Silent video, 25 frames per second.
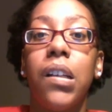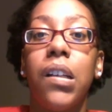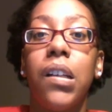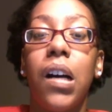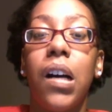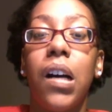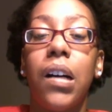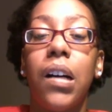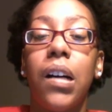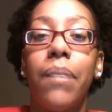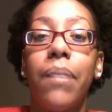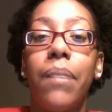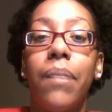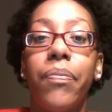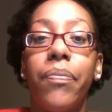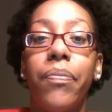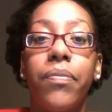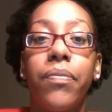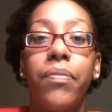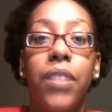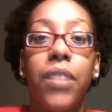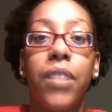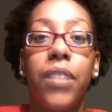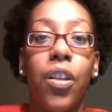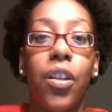um,
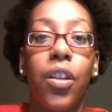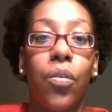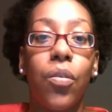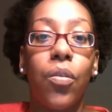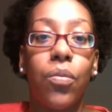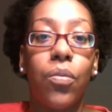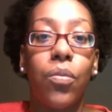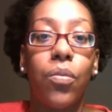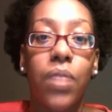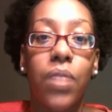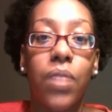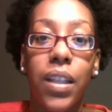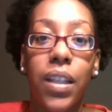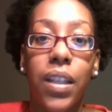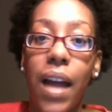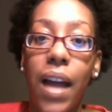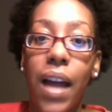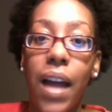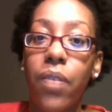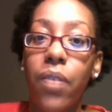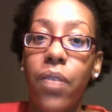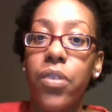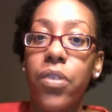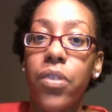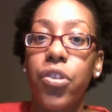you know,
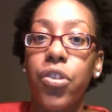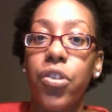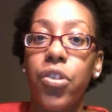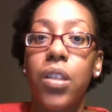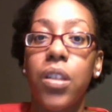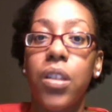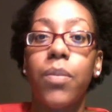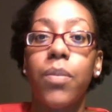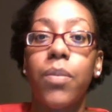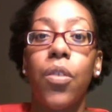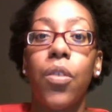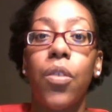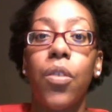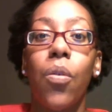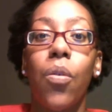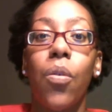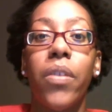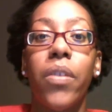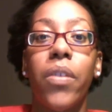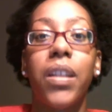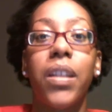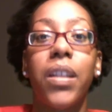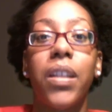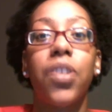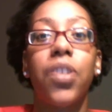cloud their judgment or where
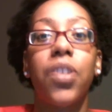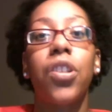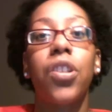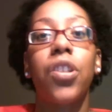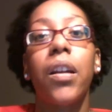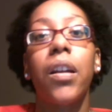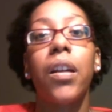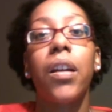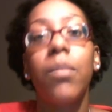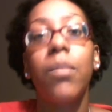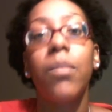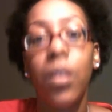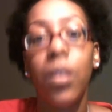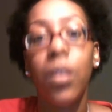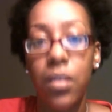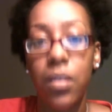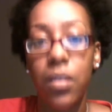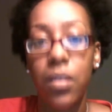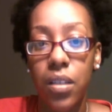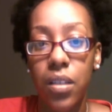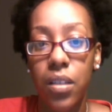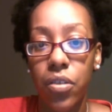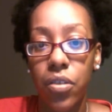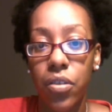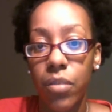they get shiny ball
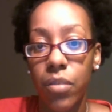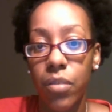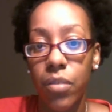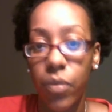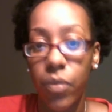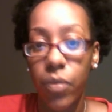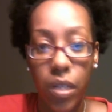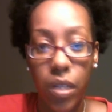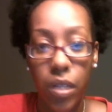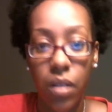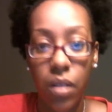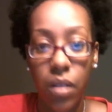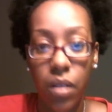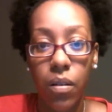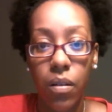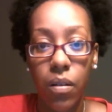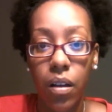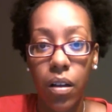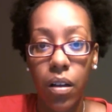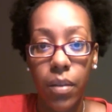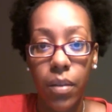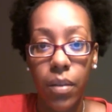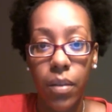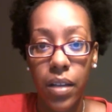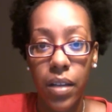syndrome. And we know
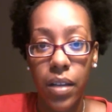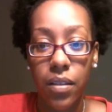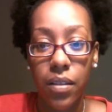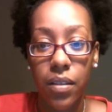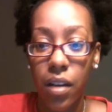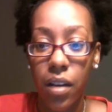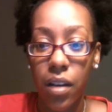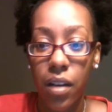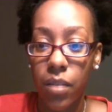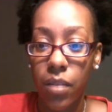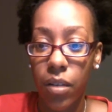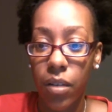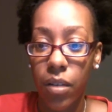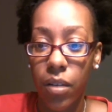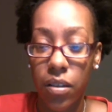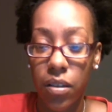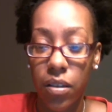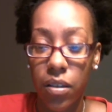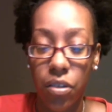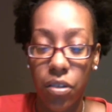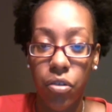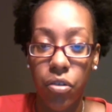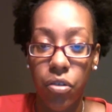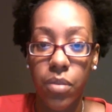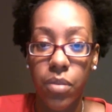all about shiny ball
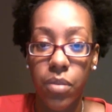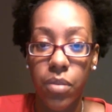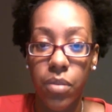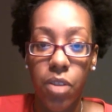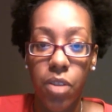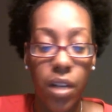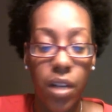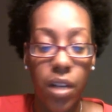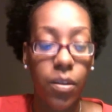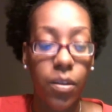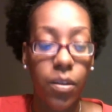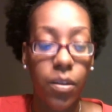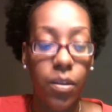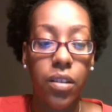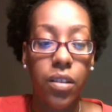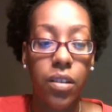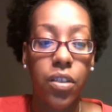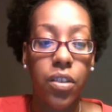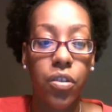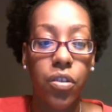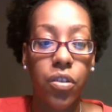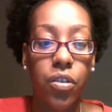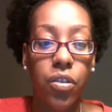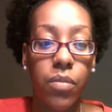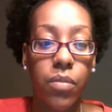syndrome. Shiny ball
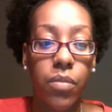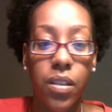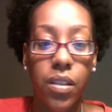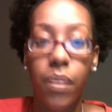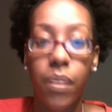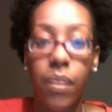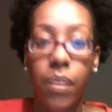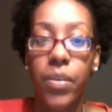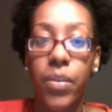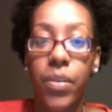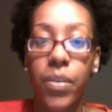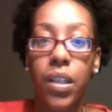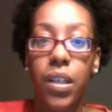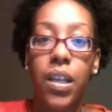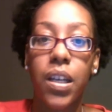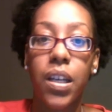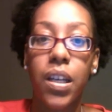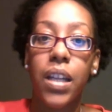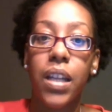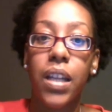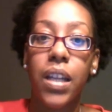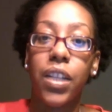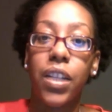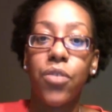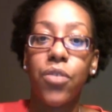syndrome is something
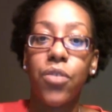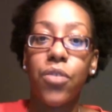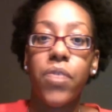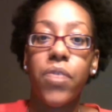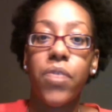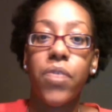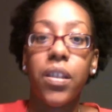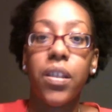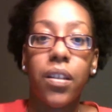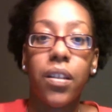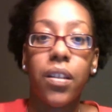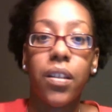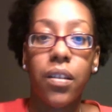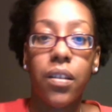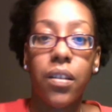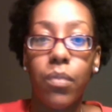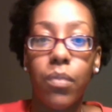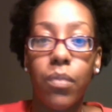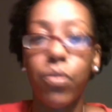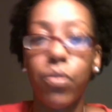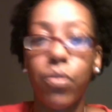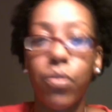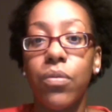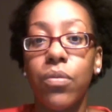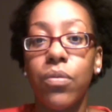that you think that it can
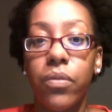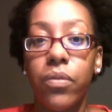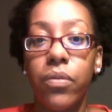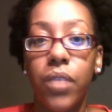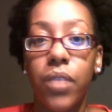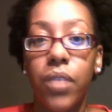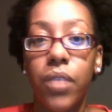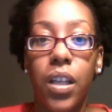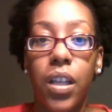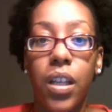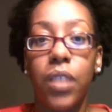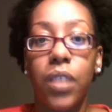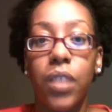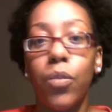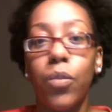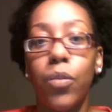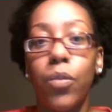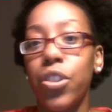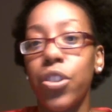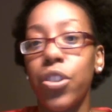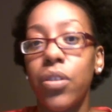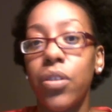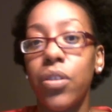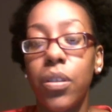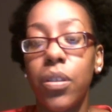improve
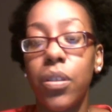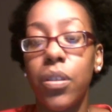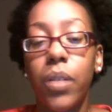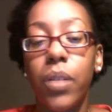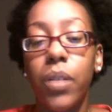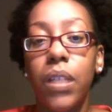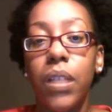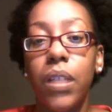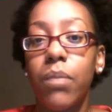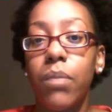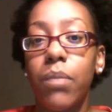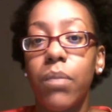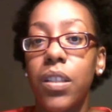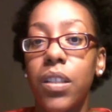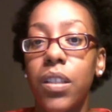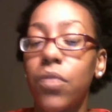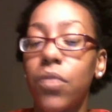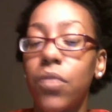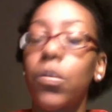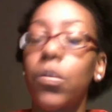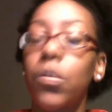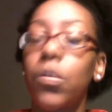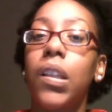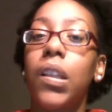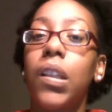what you're doing, but it's
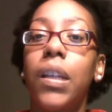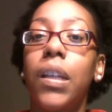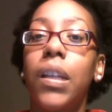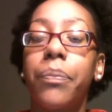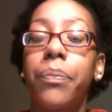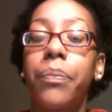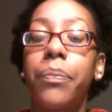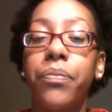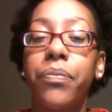really